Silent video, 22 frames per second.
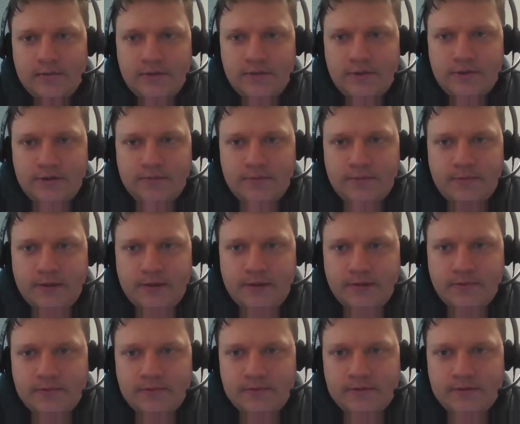We ship
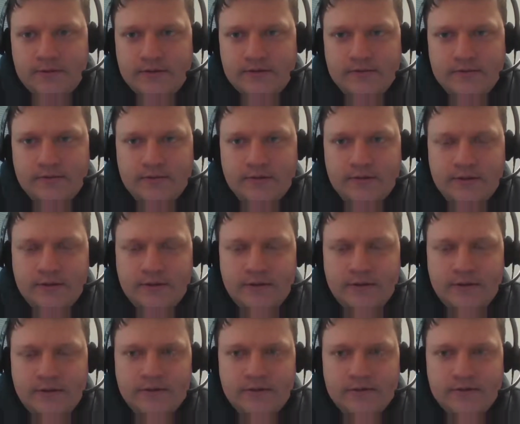out
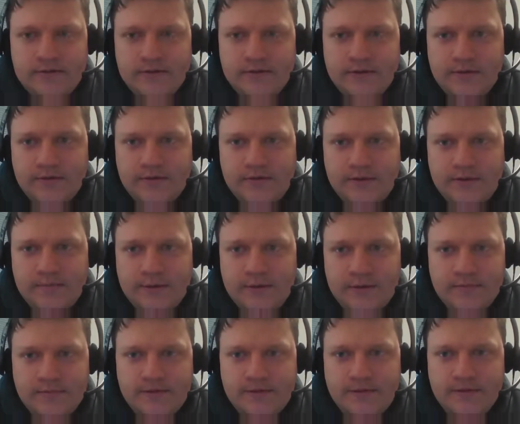
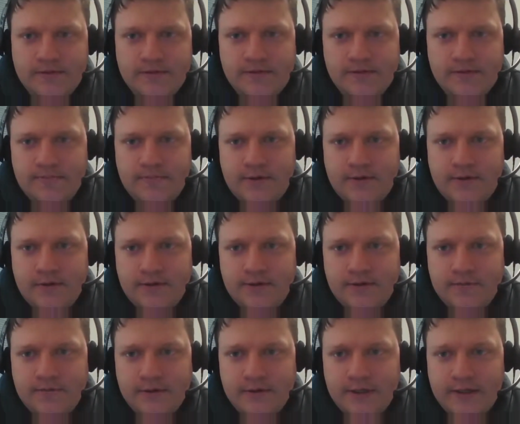sometimes dozens of
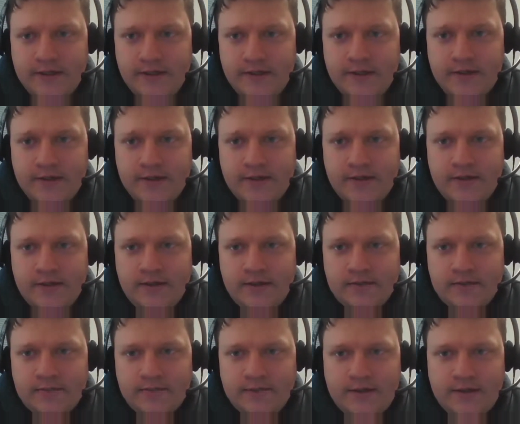parts every day.
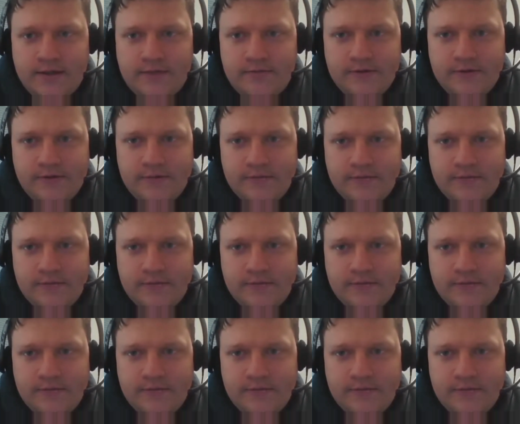We were having to